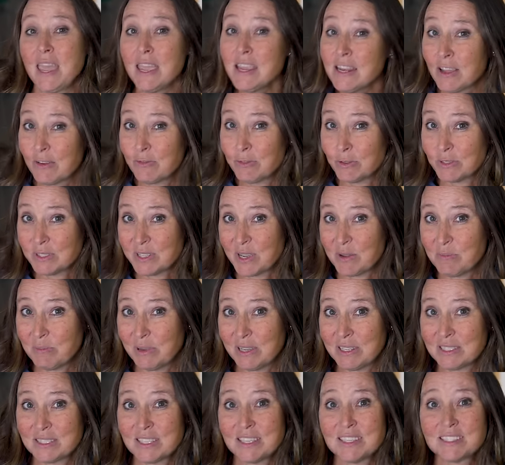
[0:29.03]
and a full-time
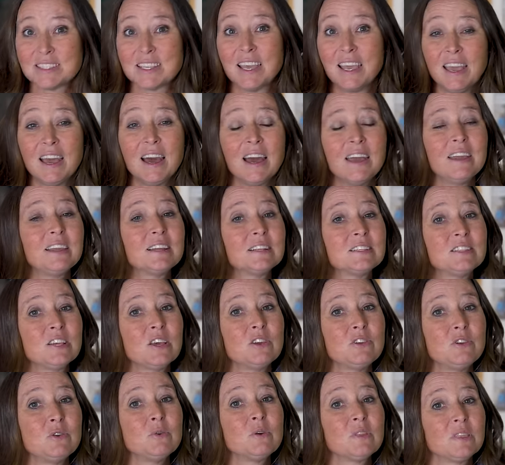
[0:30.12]
basis, I could tell
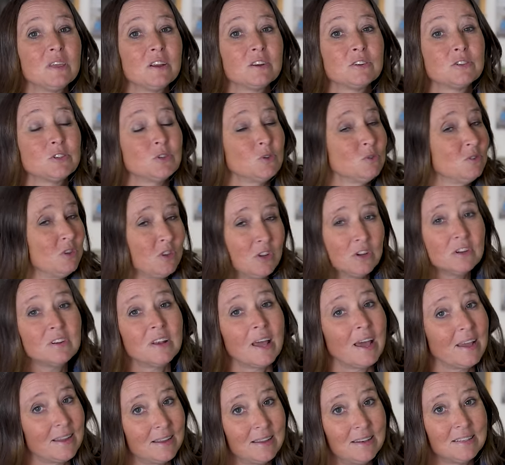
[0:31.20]
you a thing or two that you're
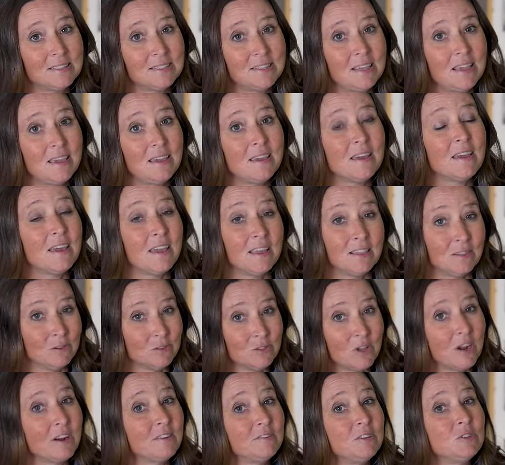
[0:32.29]
not gonna see in those
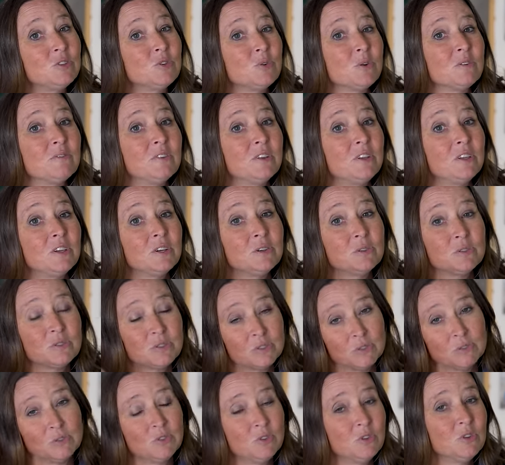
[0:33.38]
RV tour videos,
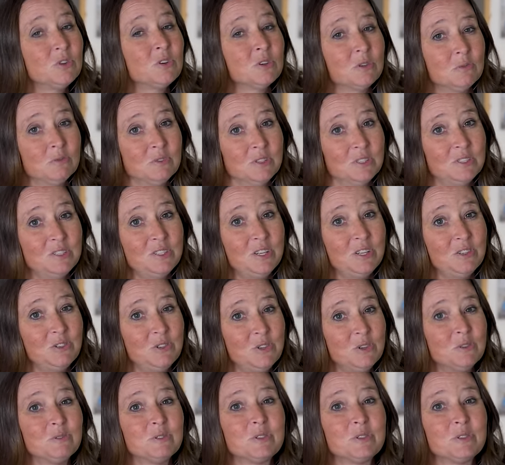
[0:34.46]
so you're gonna wanna stay tuned.